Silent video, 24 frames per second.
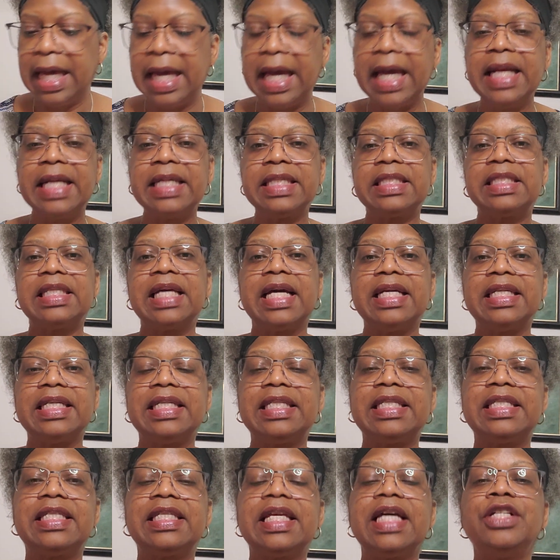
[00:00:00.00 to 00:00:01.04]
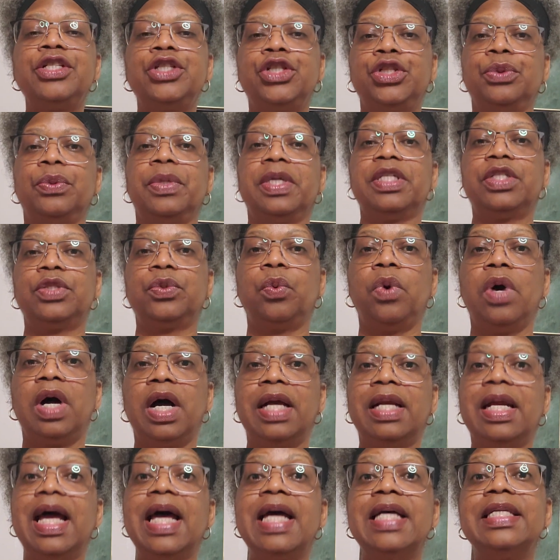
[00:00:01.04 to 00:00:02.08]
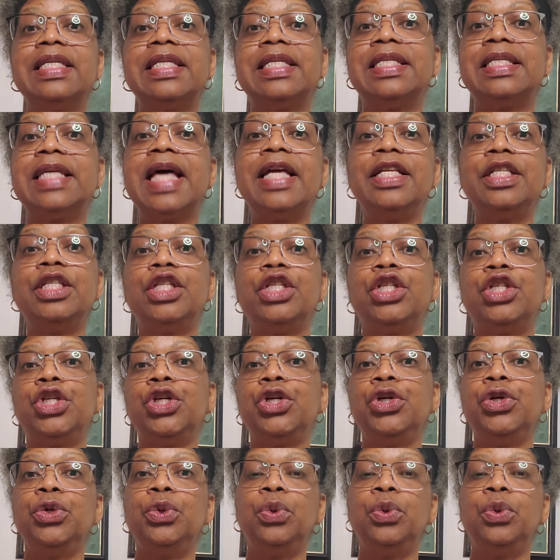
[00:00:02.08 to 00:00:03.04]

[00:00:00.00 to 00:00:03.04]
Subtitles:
is a sensuous wine. Sensuous.